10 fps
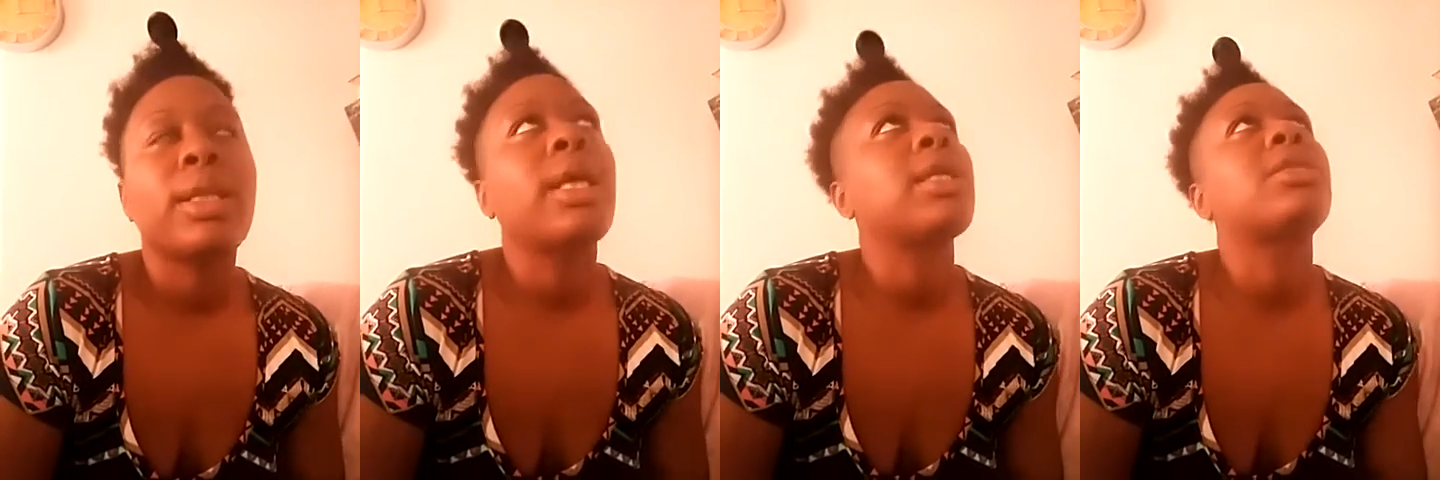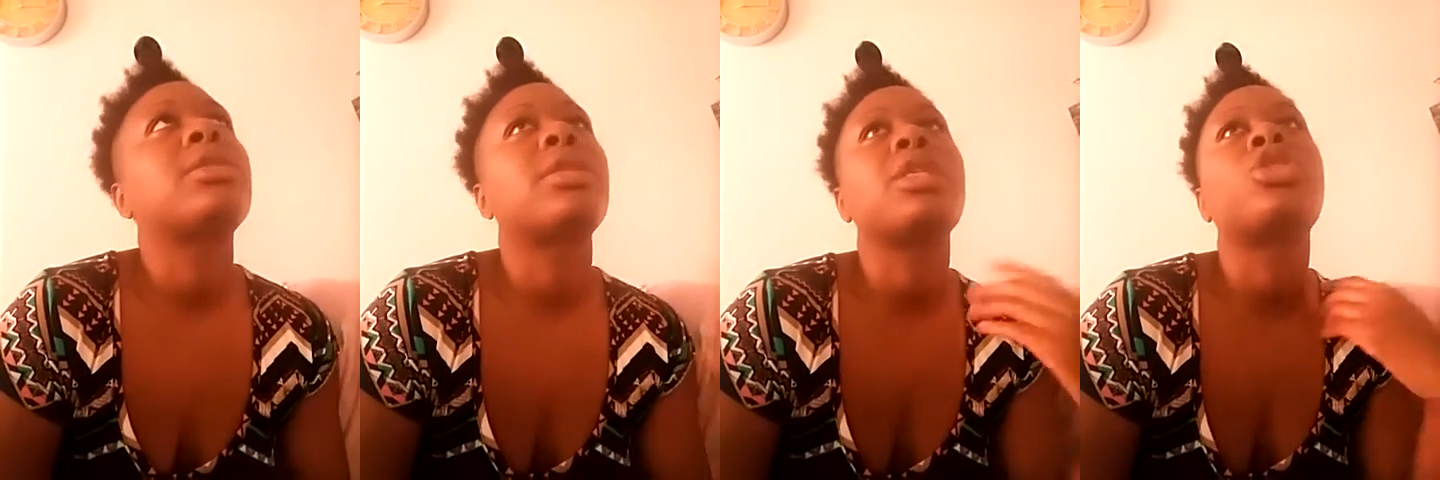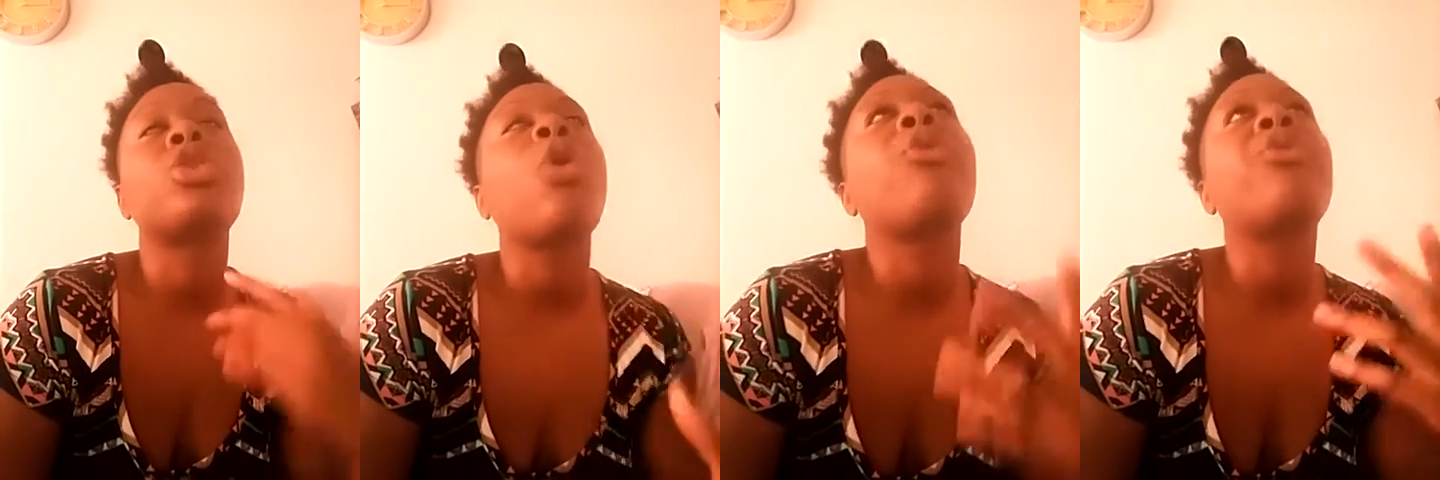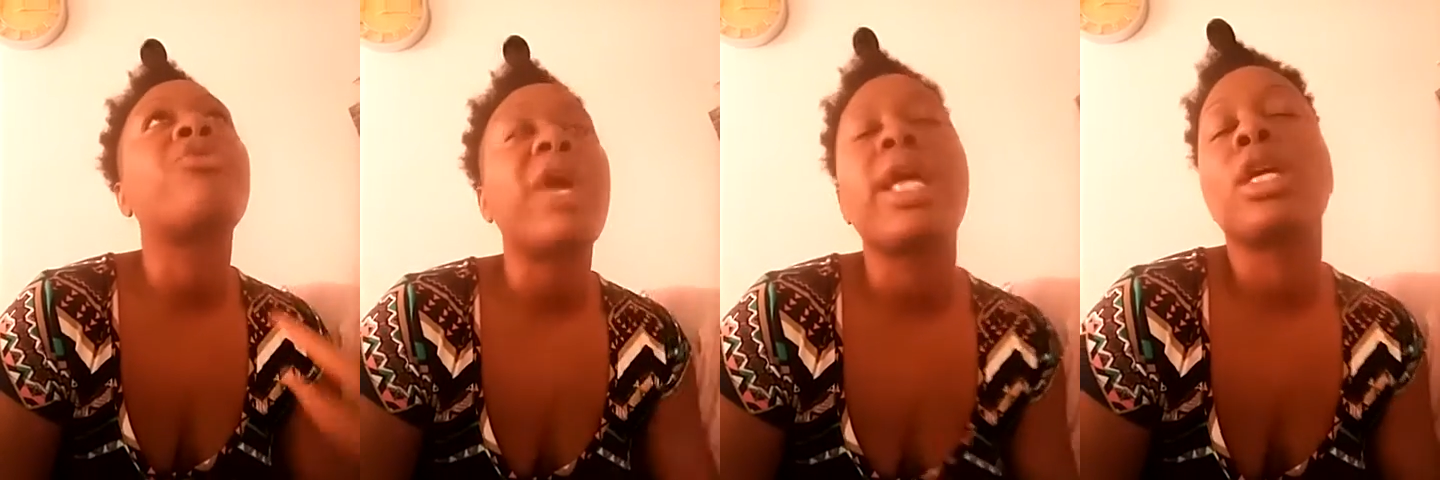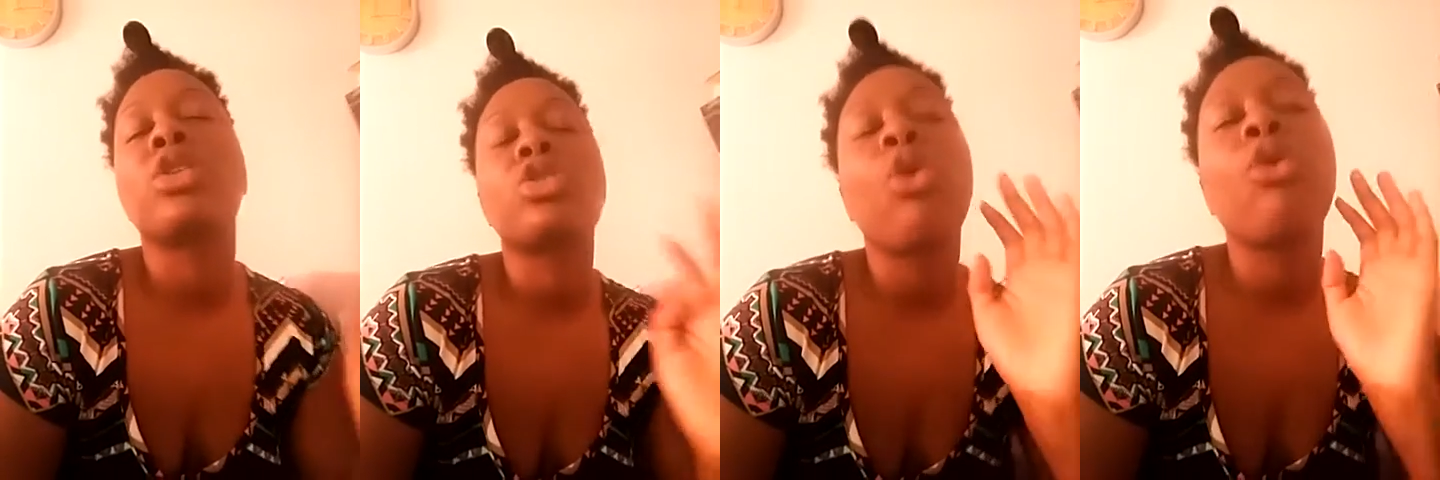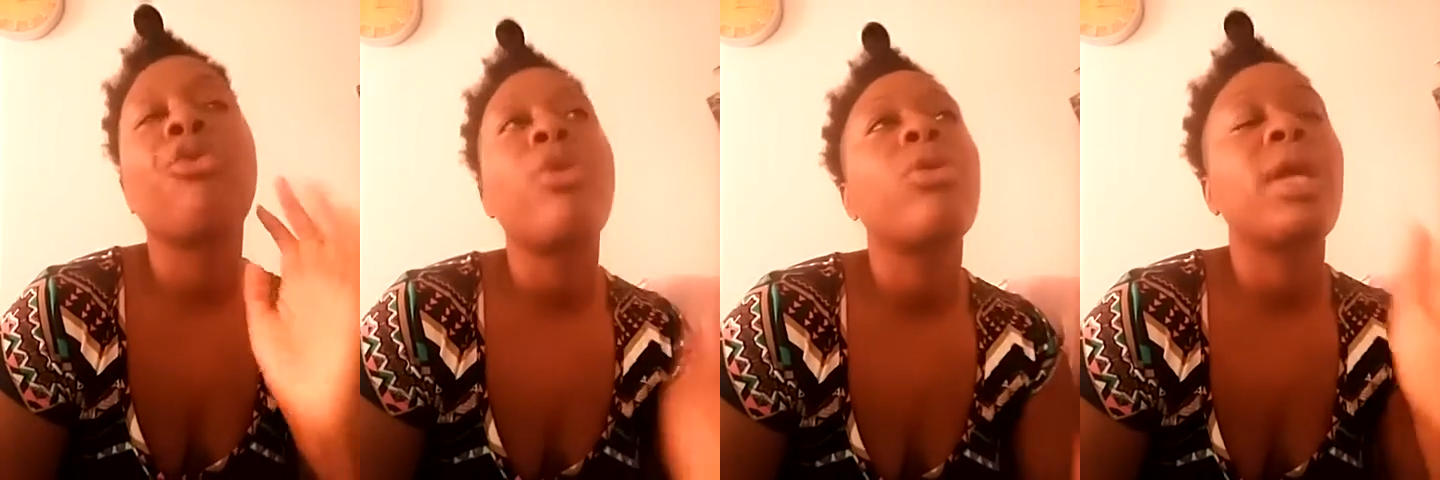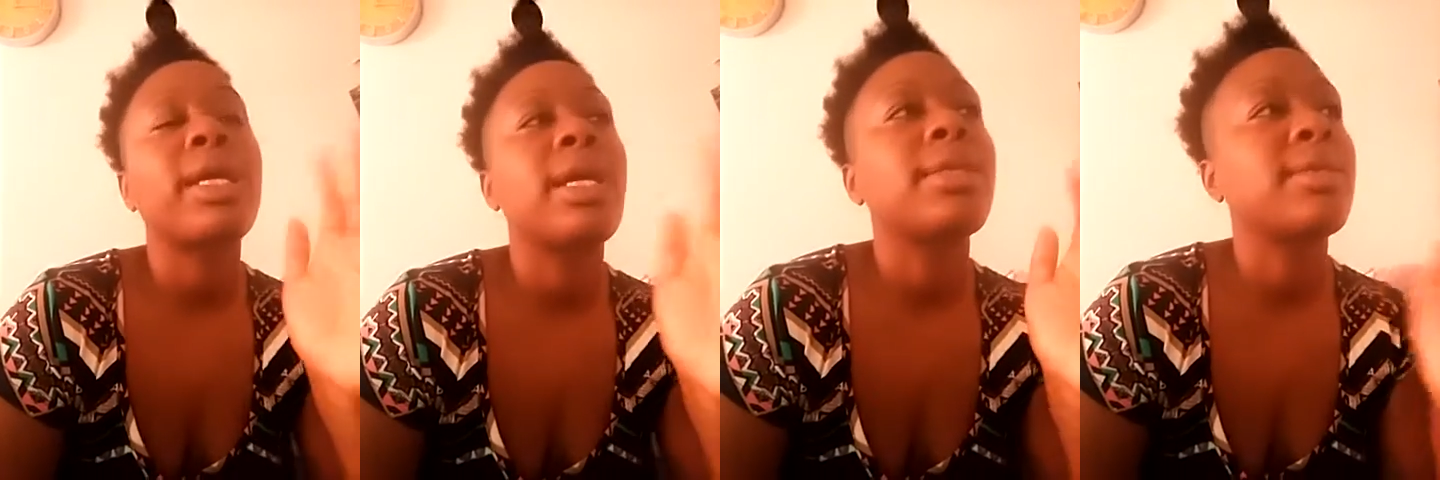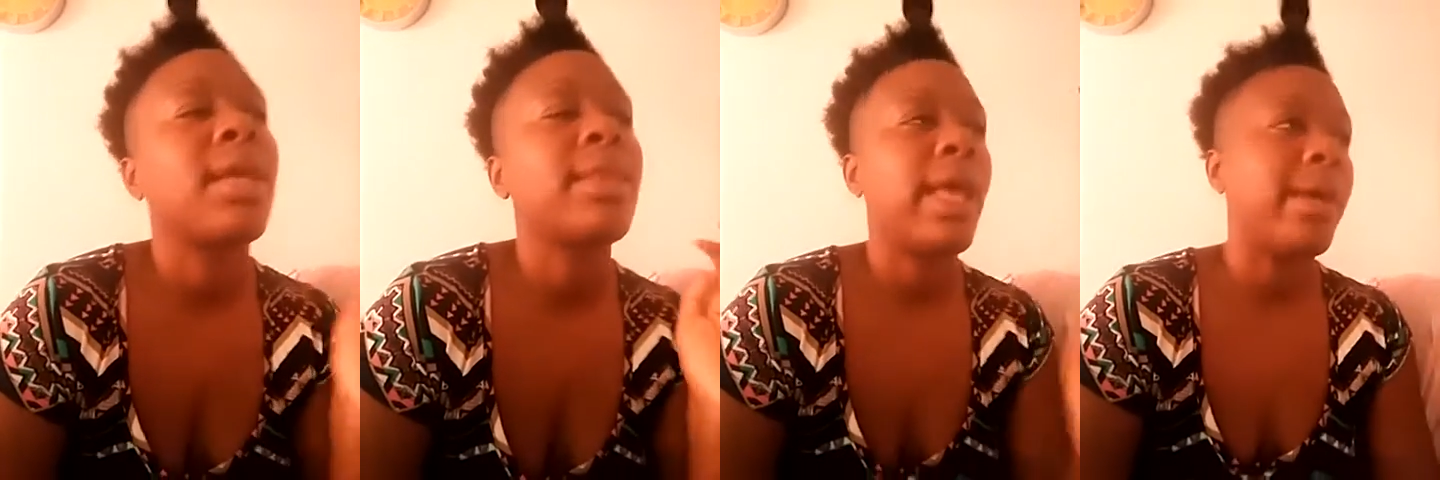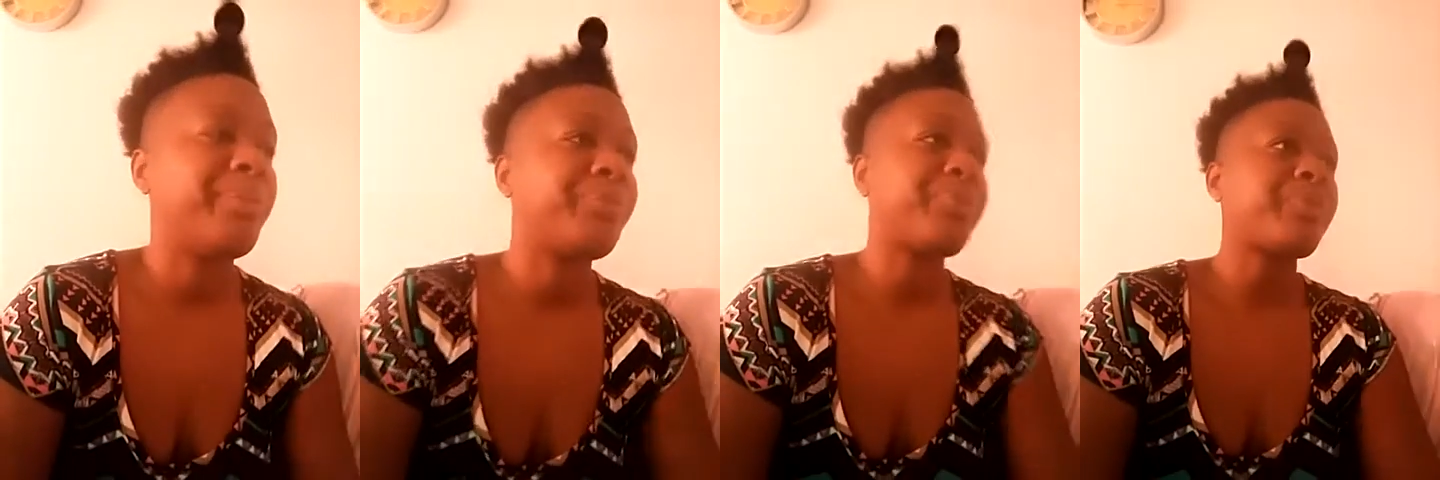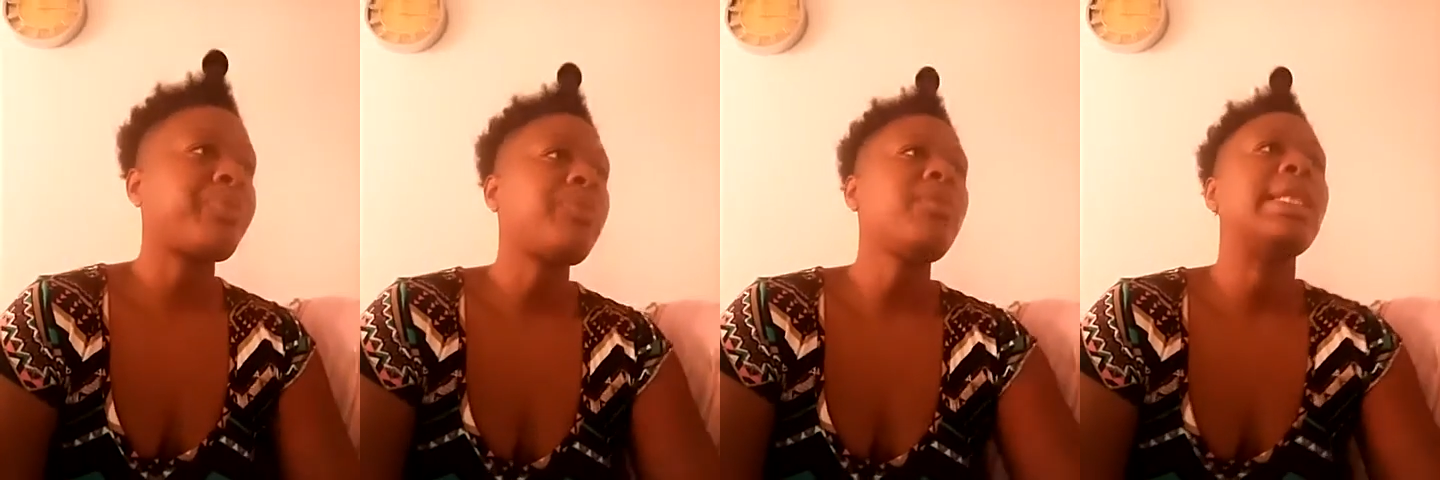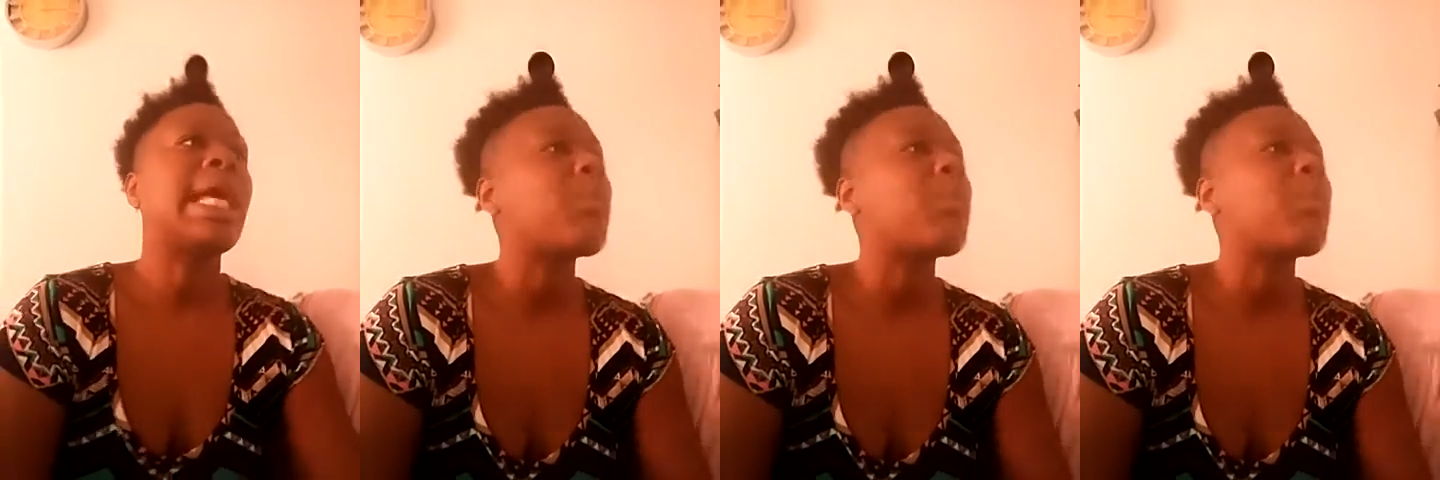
Like, it's so fake. It's so phony. I can't stand that. Like,